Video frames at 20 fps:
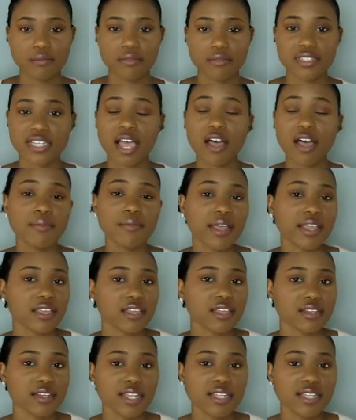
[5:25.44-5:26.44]
doubt my
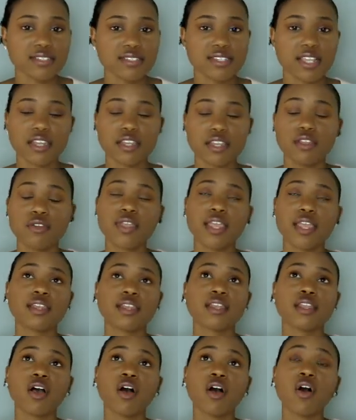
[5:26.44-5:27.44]
goodness, and you
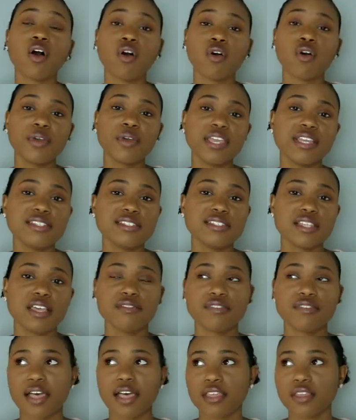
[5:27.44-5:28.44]
can always
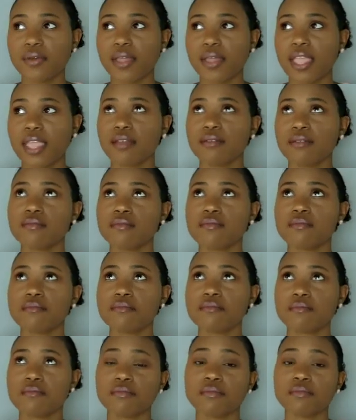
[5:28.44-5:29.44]
evaluate
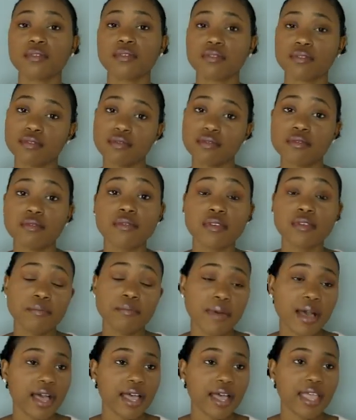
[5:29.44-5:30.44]

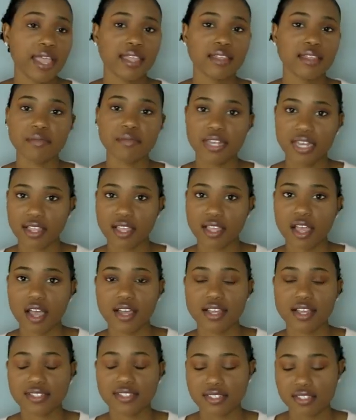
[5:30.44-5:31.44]
my, meaning
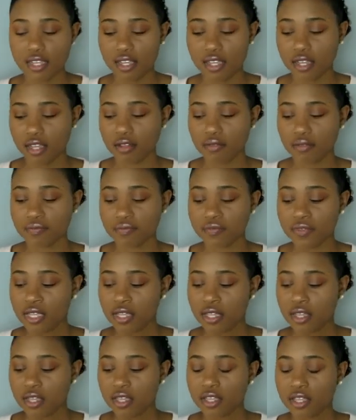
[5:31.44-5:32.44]
God's,
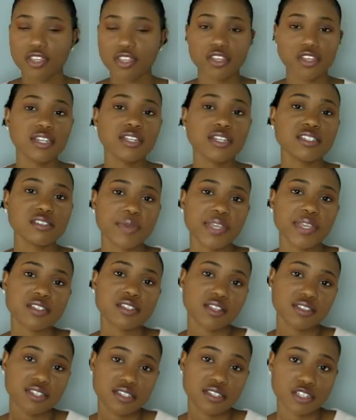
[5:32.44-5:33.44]
goodness based
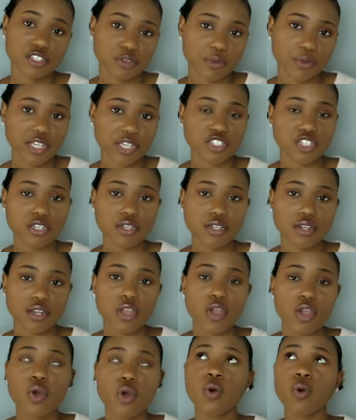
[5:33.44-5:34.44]
on the situation,
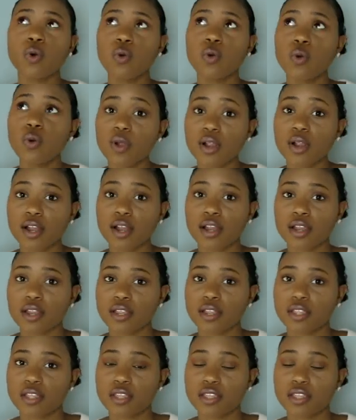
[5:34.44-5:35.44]
or
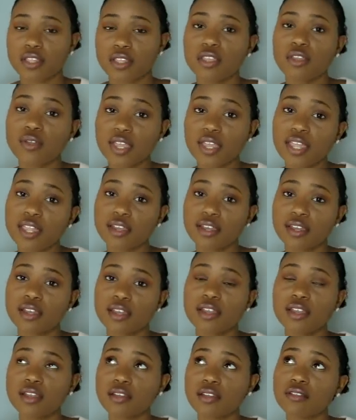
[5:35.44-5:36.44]
you can,